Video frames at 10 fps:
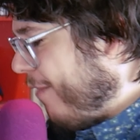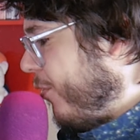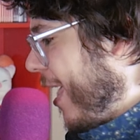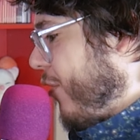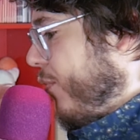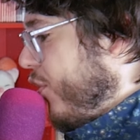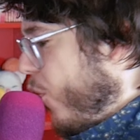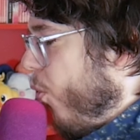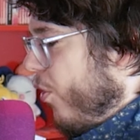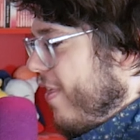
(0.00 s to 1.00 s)
After that, you
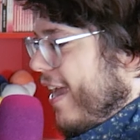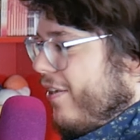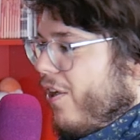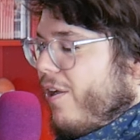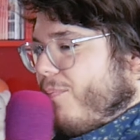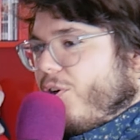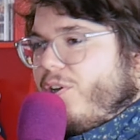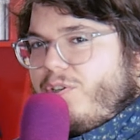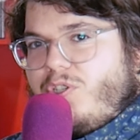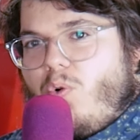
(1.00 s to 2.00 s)
score that card and put it
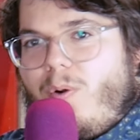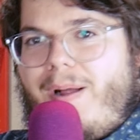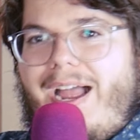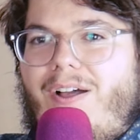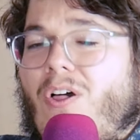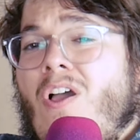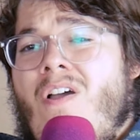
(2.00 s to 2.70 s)
in your score pile.